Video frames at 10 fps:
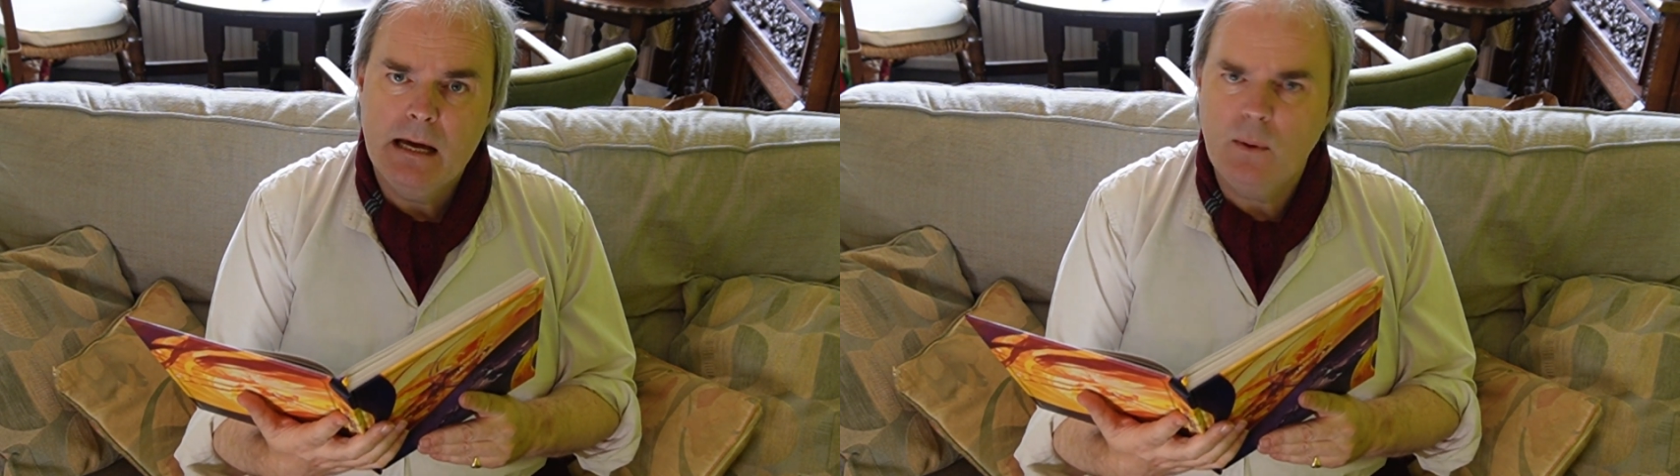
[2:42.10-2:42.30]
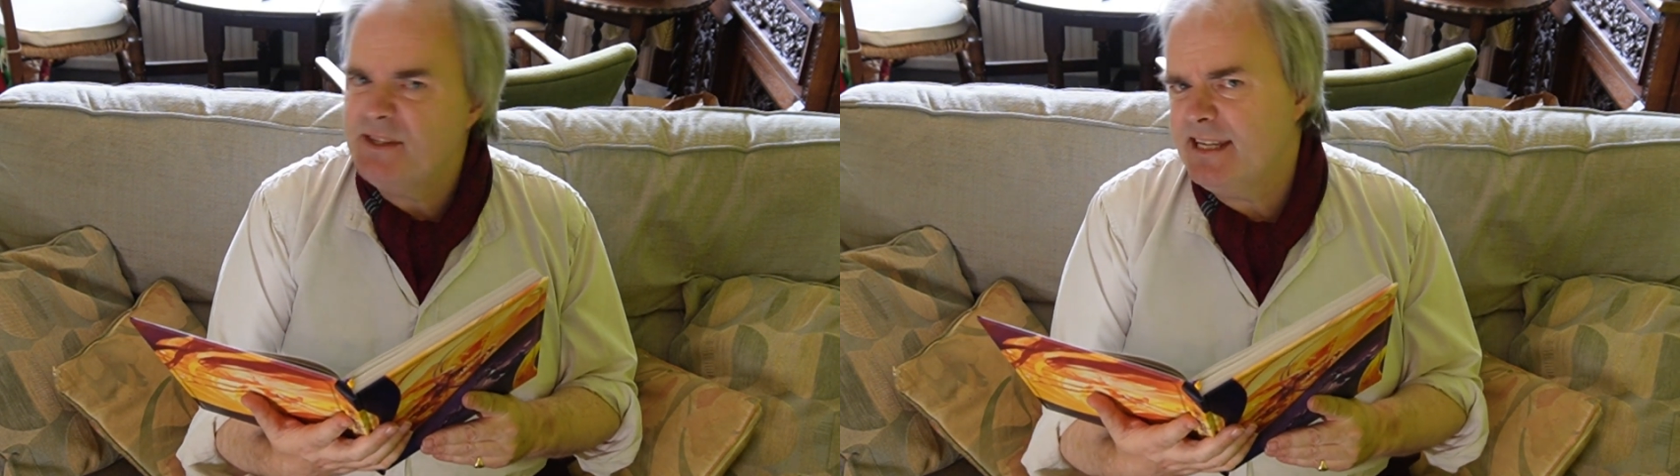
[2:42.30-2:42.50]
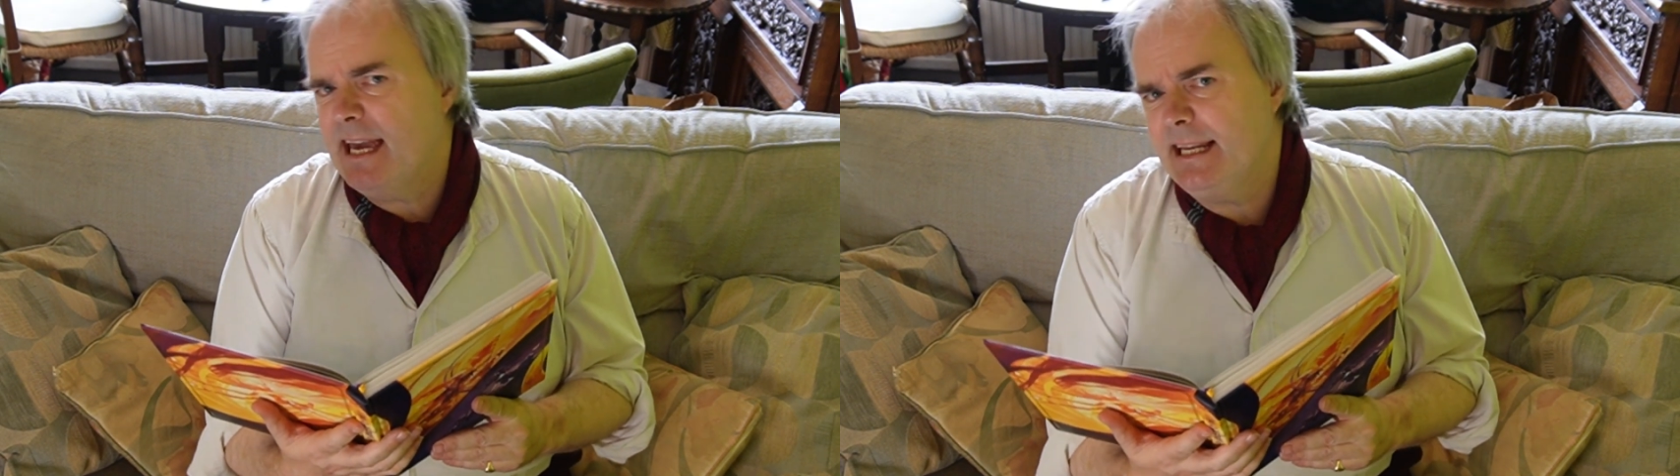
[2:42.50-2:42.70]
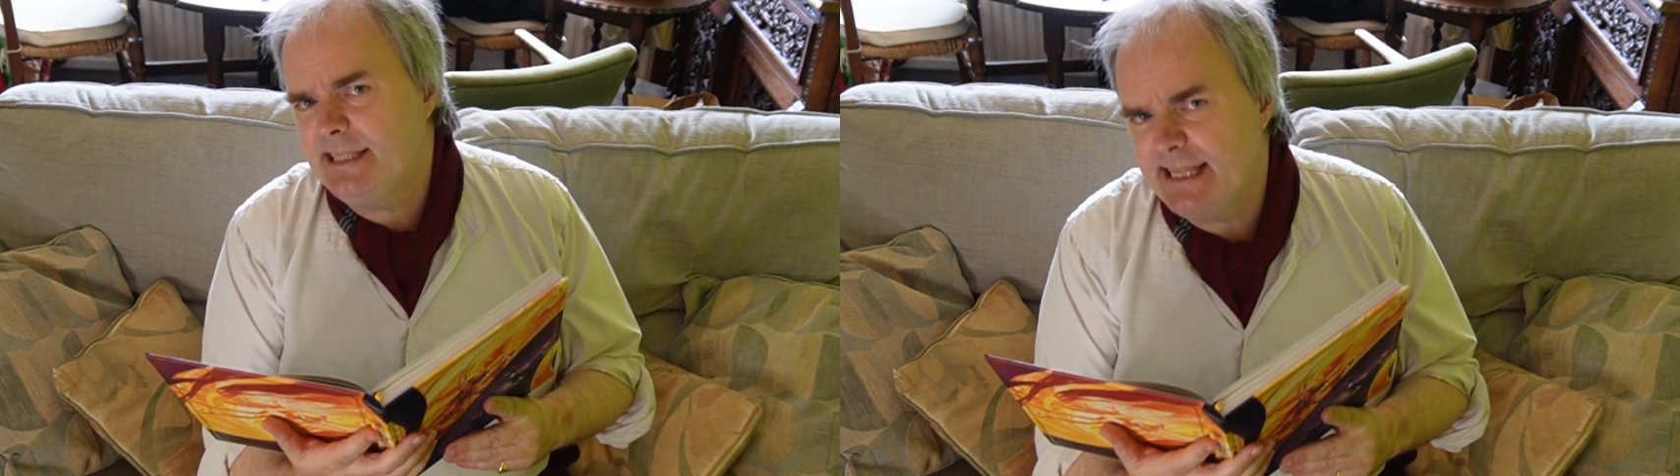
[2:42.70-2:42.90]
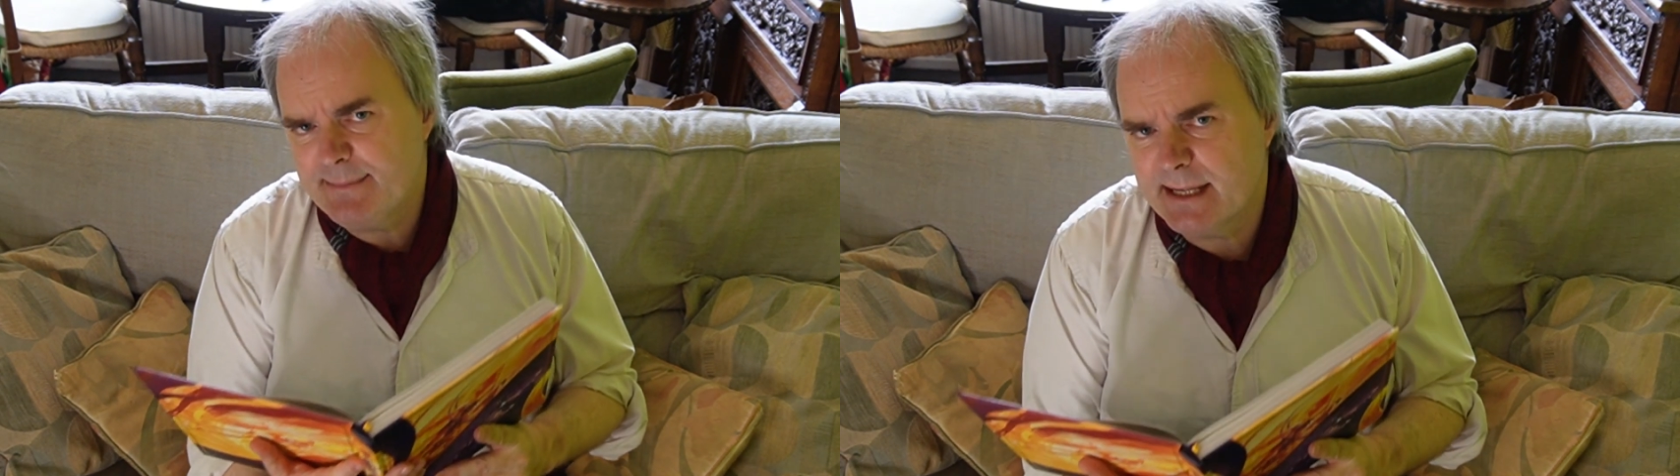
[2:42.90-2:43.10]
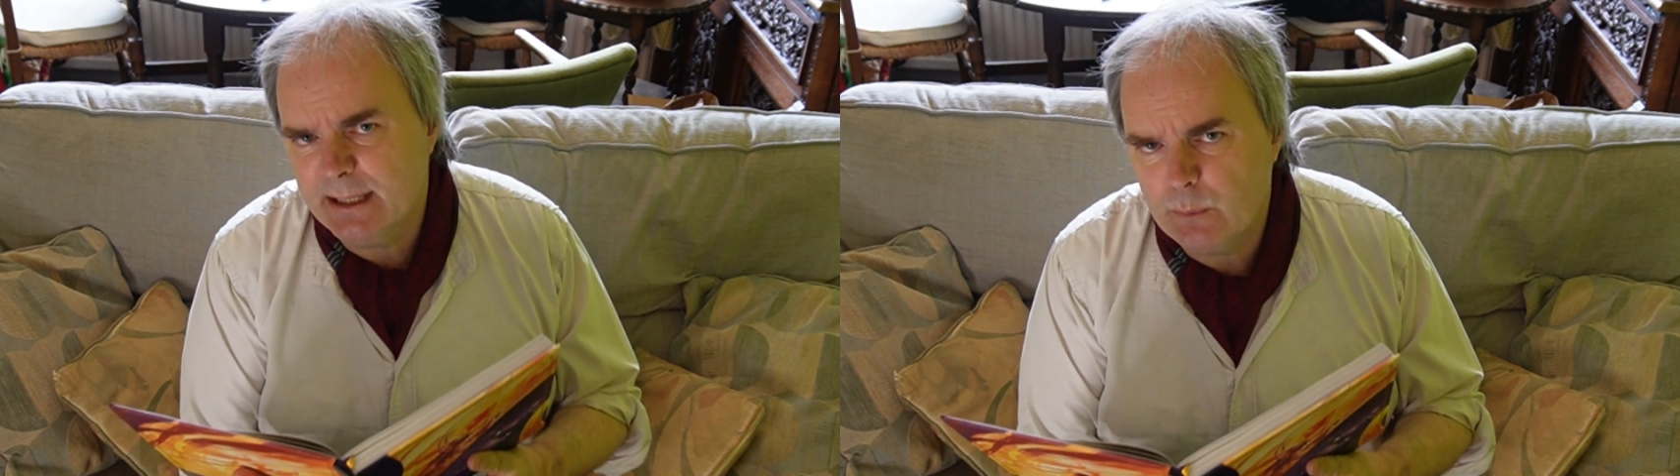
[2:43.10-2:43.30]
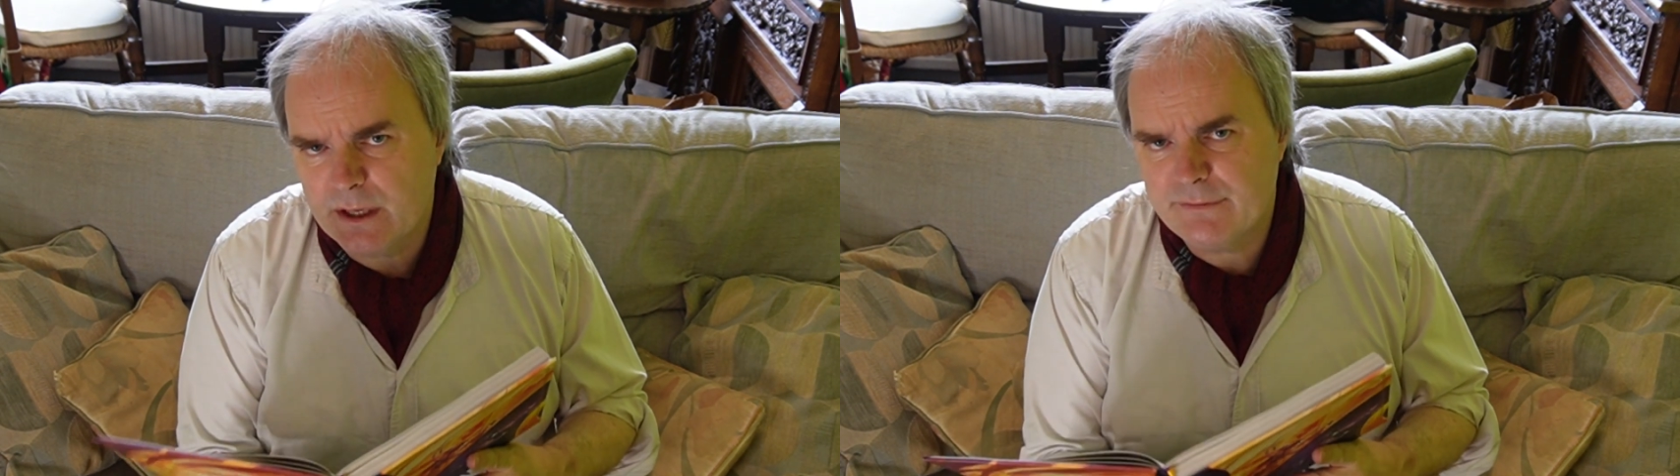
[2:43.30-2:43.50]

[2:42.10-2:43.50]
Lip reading: Once again, it seems like one